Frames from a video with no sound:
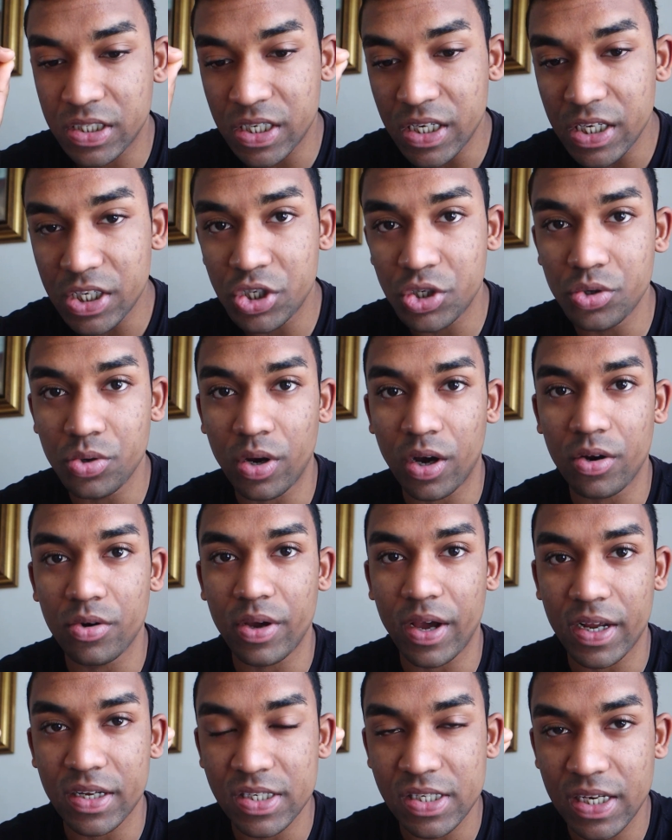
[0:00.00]
teach you how to
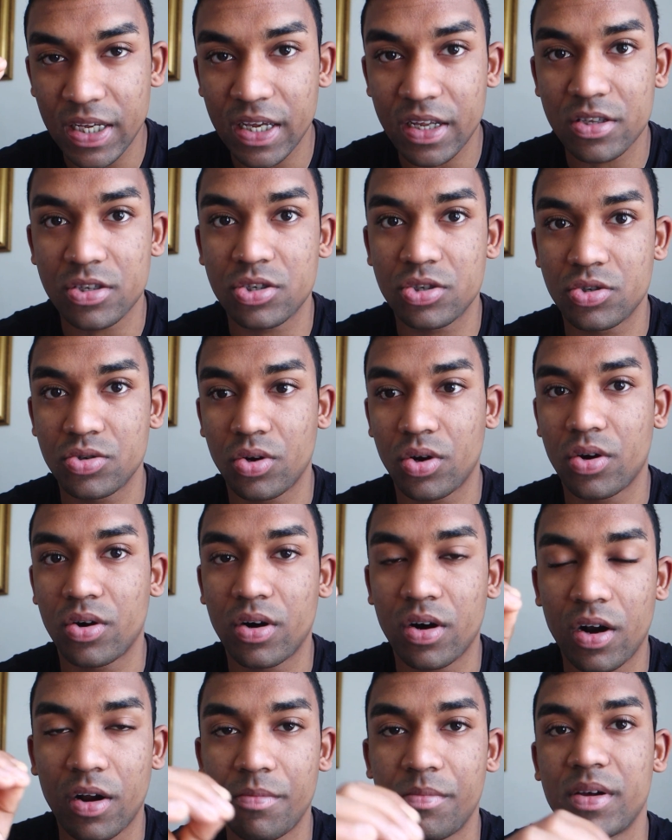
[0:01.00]
actually get
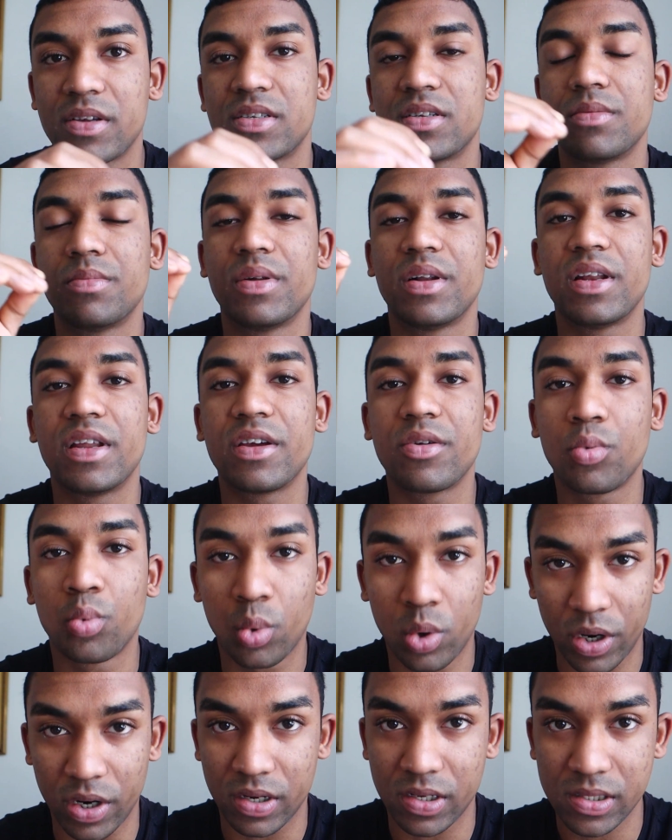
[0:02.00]
stronger, how muscle building
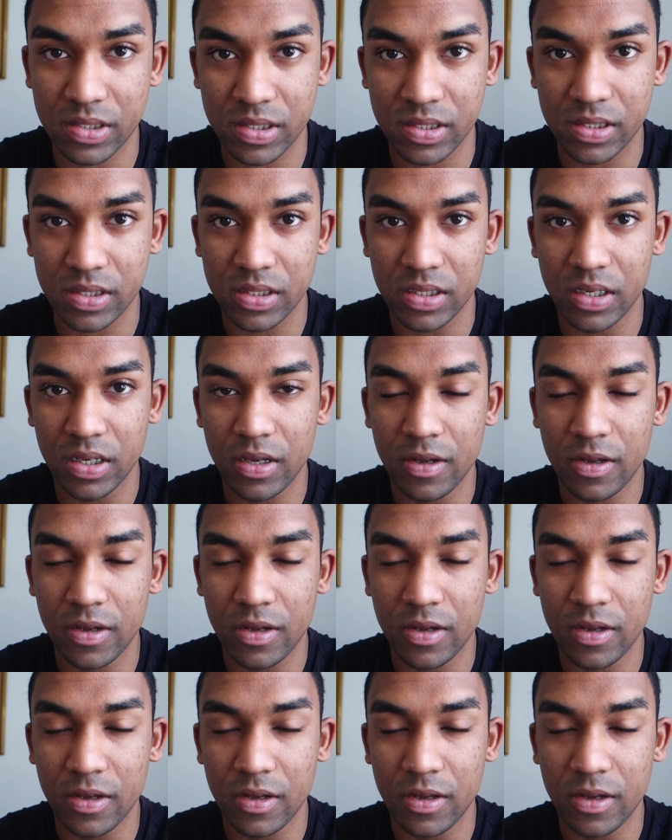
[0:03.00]
works.